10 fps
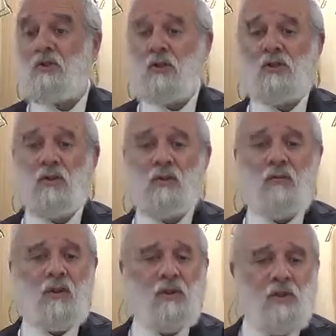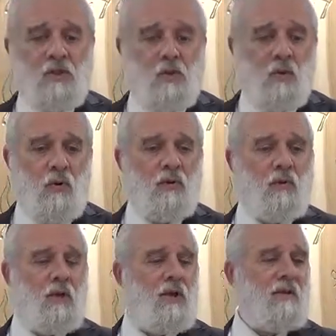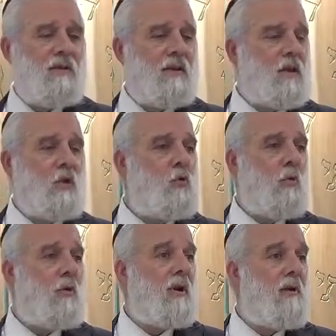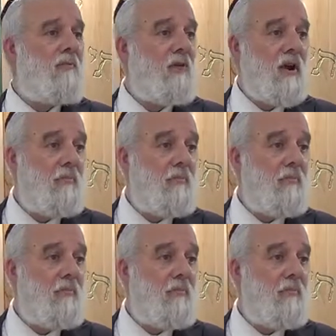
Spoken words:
certain things in this world that you are never